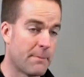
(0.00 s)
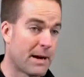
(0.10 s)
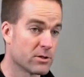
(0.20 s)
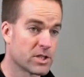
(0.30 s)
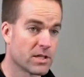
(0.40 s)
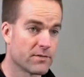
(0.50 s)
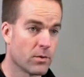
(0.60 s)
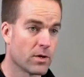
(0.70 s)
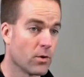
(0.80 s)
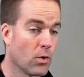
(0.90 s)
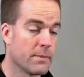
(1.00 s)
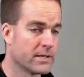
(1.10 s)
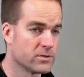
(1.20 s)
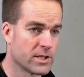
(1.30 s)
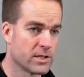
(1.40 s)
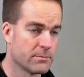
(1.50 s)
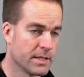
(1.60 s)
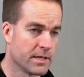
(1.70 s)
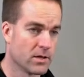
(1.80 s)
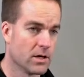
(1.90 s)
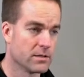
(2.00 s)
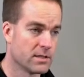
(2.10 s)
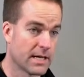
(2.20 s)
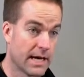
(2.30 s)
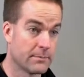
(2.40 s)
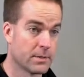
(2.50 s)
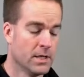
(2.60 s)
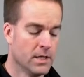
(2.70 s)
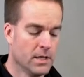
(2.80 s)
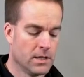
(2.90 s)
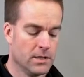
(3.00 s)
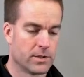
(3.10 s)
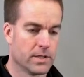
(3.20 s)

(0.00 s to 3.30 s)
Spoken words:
power chair if you wanted, or manual chair, depending on the type. You